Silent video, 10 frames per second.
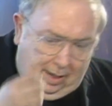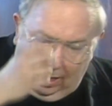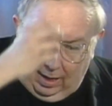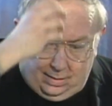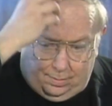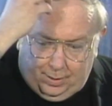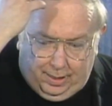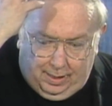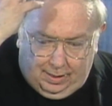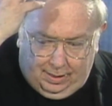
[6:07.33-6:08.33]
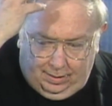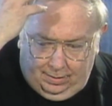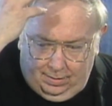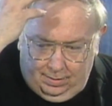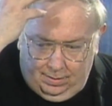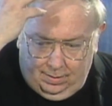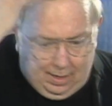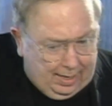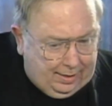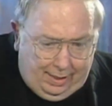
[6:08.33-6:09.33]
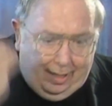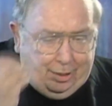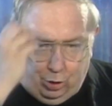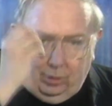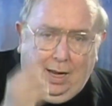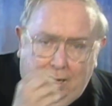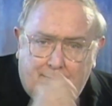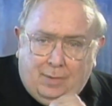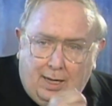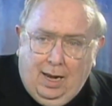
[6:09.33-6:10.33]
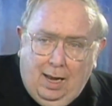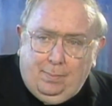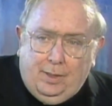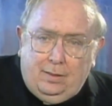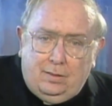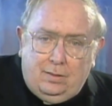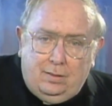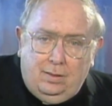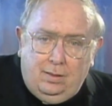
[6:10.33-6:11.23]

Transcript: At the beginning, and each time that happens,